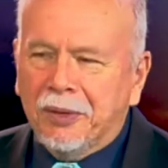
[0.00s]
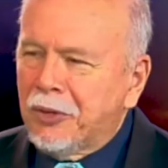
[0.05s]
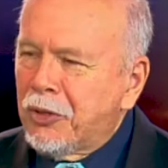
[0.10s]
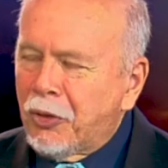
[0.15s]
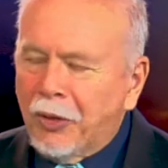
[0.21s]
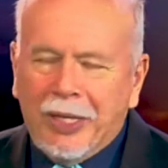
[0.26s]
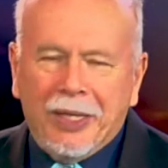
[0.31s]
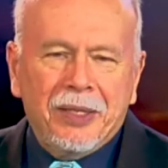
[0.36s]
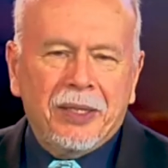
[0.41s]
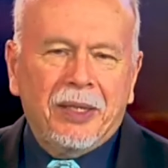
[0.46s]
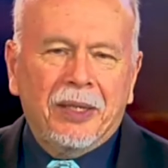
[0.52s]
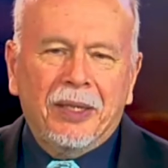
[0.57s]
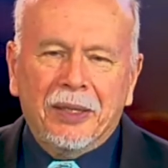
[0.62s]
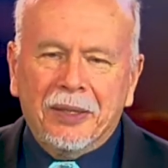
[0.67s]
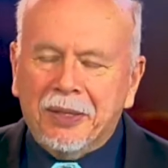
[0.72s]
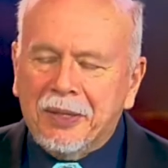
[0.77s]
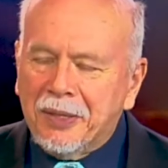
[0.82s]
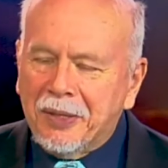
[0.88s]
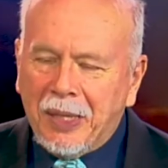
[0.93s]
and
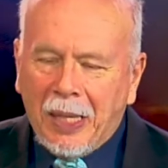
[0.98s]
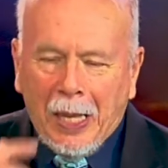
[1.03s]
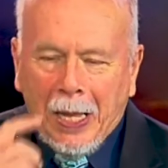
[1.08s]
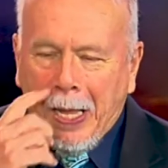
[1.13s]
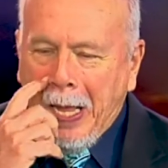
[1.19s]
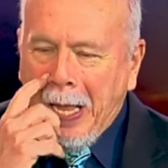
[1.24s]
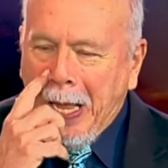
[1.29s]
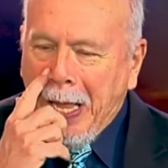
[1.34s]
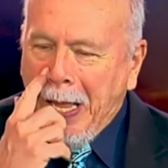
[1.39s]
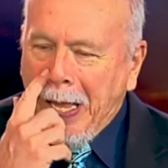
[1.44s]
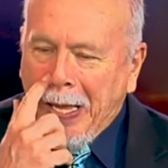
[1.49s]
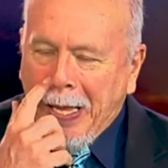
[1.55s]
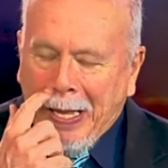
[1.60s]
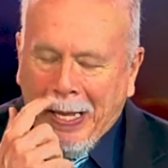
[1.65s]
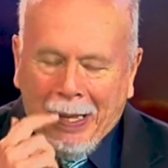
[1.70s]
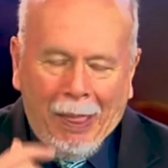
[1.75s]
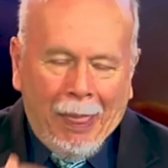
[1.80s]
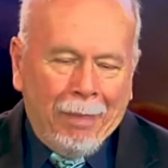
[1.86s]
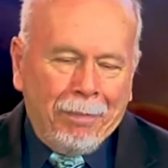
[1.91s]
craziness.
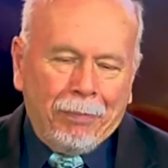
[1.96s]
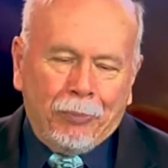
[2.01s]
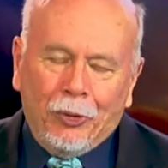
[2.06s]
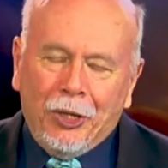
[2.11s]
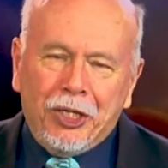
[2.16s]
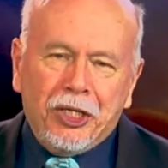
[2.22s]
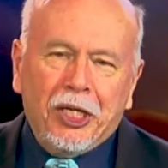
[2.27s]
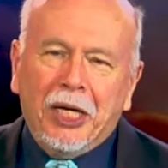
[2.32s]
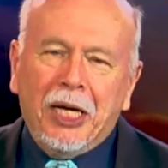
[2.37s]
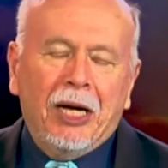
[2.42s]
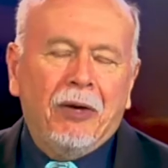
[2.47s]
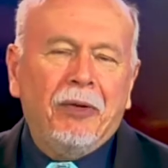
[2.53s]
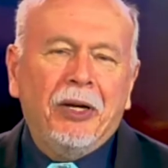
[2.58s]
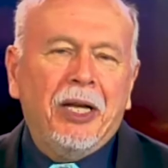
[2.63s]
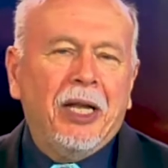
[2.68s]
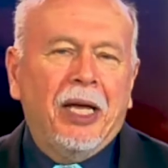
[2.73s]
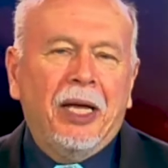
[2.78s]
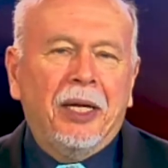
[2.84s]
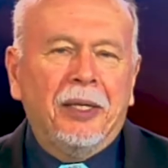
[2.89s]
Preaching
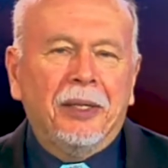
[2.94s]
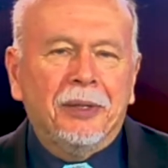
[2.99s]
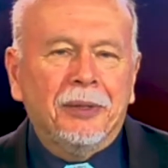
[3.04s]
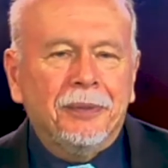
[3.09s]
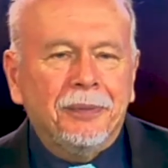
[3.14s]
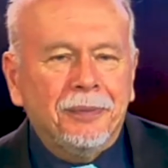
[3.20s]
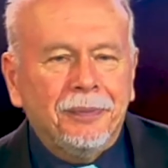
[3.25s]
every day.